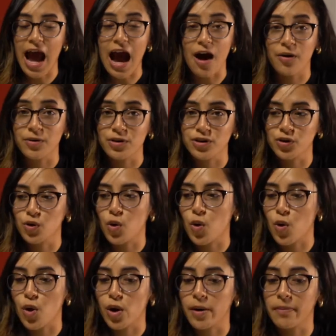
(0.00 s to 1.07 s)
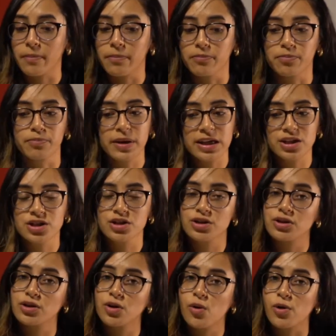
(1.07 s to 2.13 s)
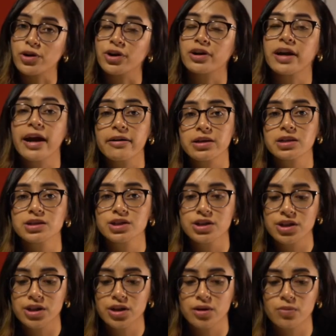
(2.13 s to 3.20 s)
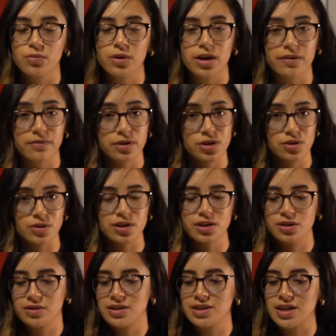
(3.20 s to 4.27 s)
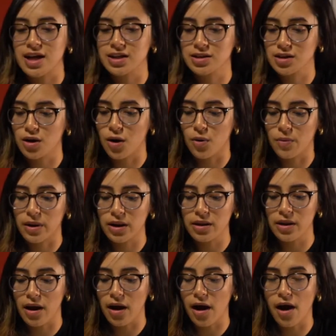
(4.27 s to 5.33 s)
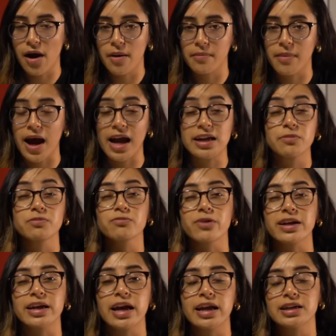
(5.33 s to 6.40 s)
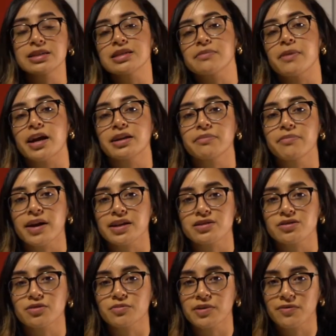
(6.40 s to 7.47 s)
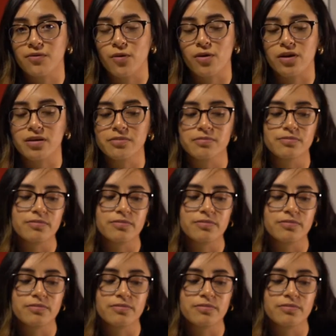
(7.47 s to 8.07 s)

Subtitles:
out your picture or your character, whatever choice you decided to go with. I went ahead and did mine in pencil before